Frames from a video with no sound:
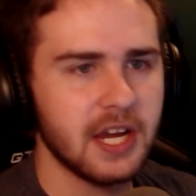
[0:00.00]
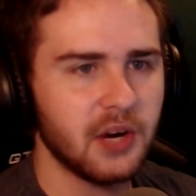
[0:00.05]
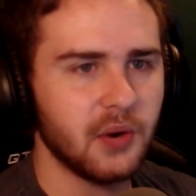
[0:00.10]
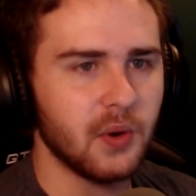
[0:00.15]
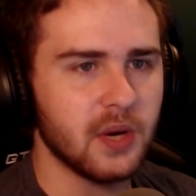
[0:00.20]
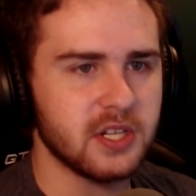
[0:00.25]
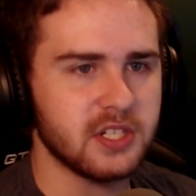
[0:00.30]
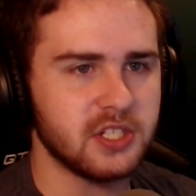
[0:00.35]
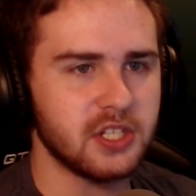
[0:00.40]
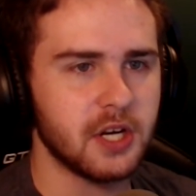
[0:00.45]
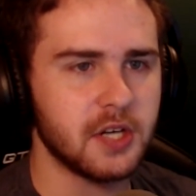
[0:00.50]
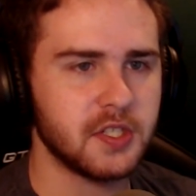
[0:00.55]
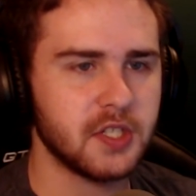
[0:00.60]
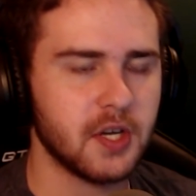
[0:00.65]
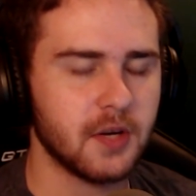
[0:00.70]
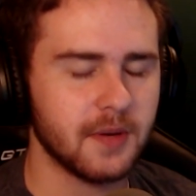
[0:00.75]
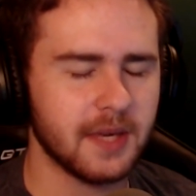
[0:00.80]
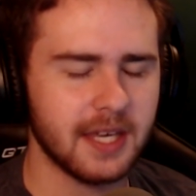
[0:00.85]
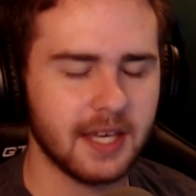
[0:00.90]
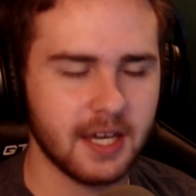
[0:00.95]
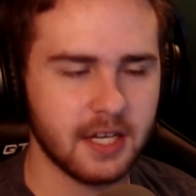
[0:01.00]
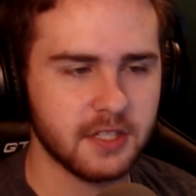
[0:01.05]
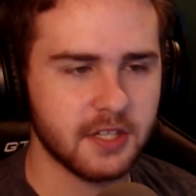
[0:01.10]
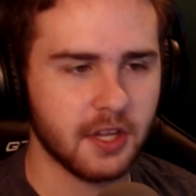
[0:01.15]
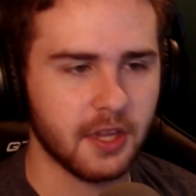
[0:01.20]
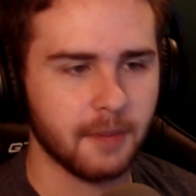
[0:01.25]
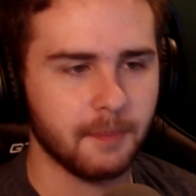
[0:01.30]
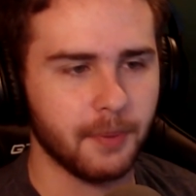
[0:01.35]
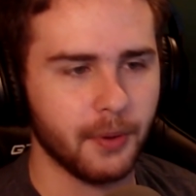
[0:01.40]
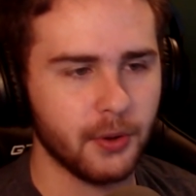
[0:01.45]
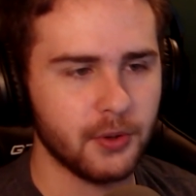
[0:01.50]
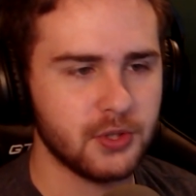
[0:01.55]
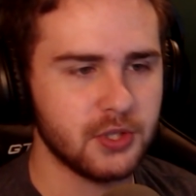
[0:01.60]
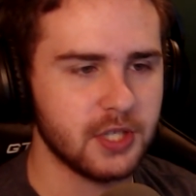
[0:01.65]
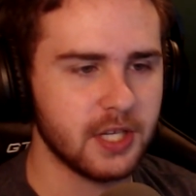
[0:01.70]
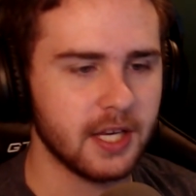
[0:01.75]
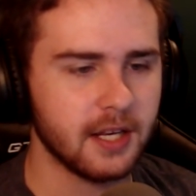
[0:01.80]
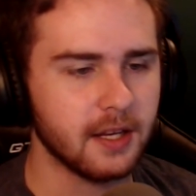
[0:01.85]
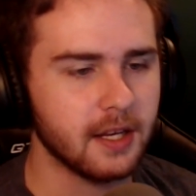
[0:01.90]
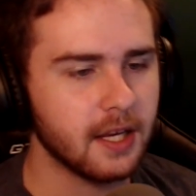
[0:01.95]
Whereas JoJo, he cuts all the
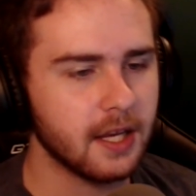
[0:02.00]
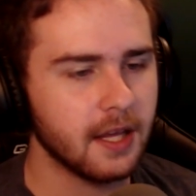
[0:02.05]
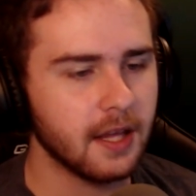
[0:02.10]
bullshit.